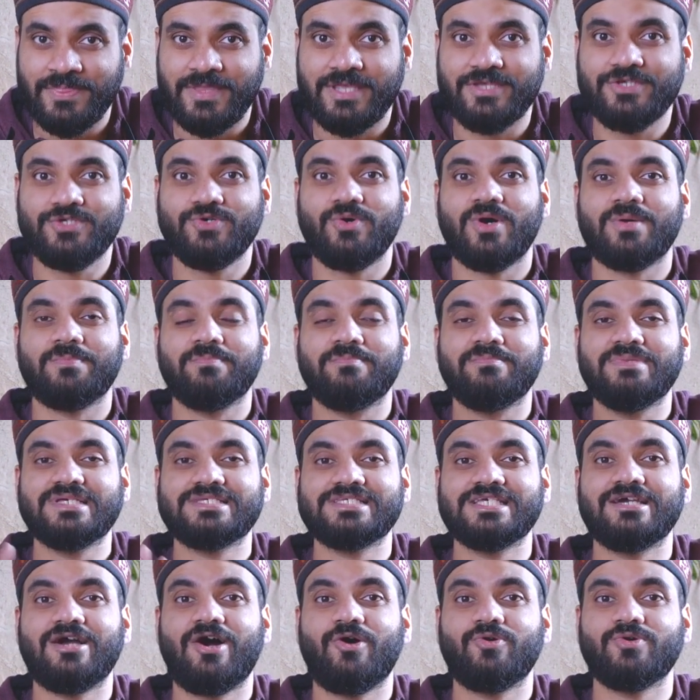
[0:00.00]
You are
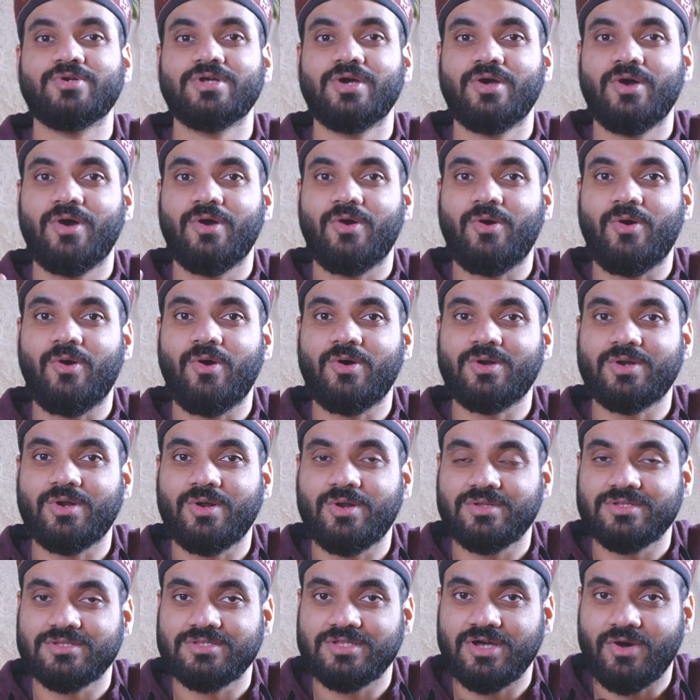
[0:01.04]
missing out
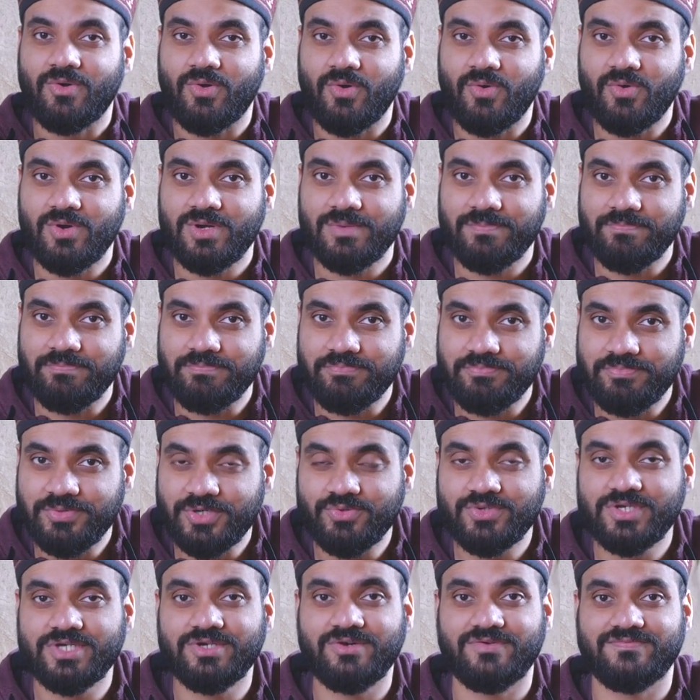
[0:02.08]
on the whole
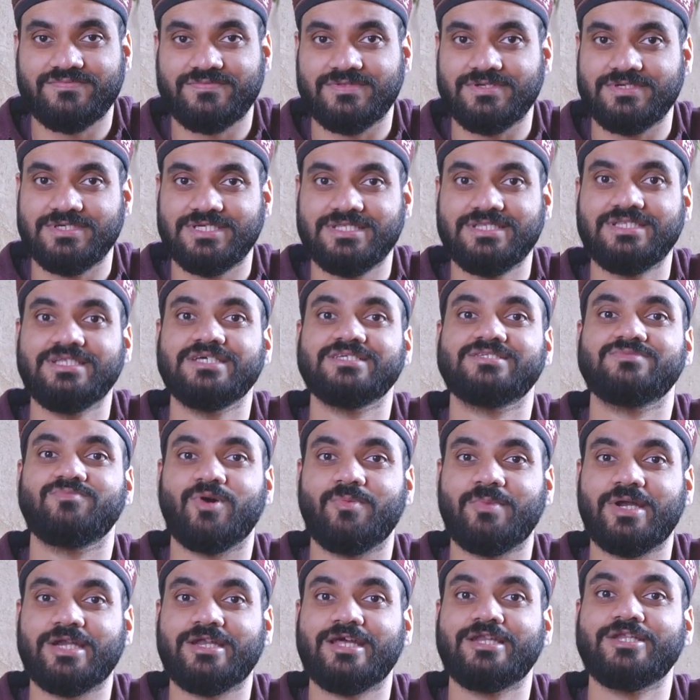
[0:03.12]
beauty of this
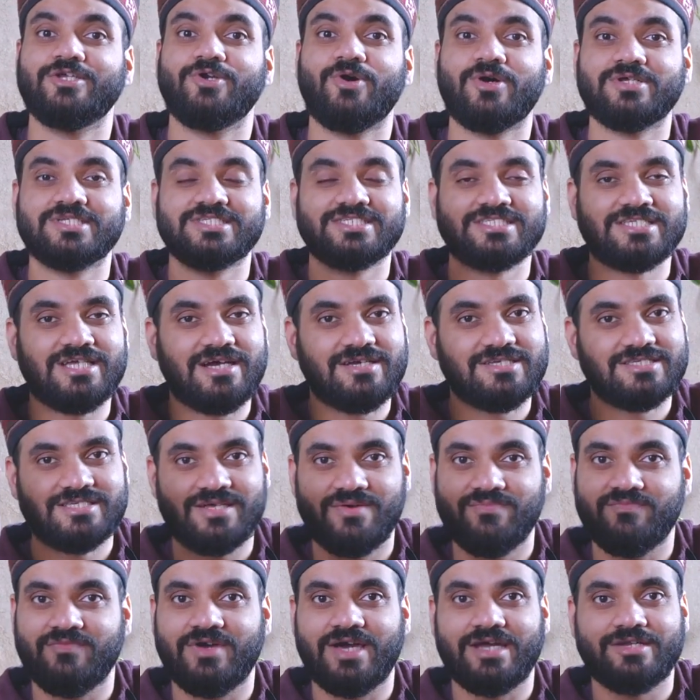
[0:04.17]
moment, and you are stuck
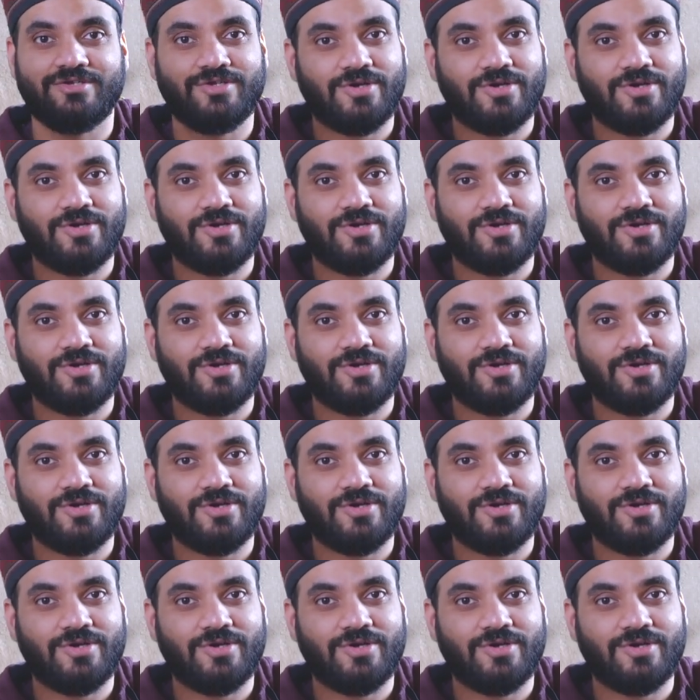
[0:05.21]
somewhere.